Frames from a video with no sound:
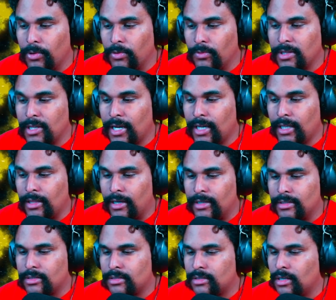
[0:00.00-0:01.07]
and read the
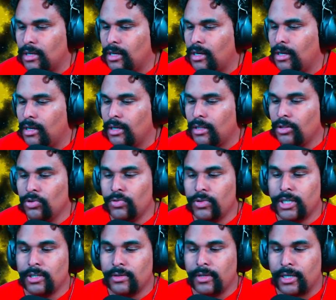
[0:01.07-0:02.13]
headlines. Lou
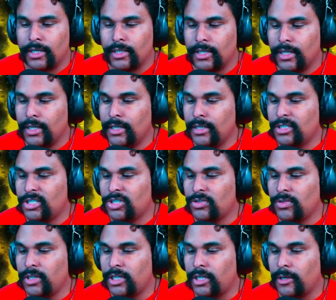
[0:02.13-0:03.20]
Gehrig, end
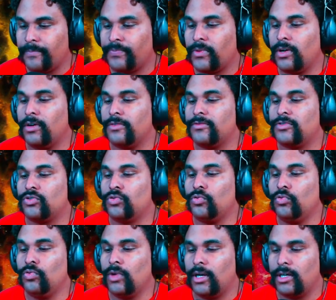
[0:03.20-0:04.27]
streak of two, uh,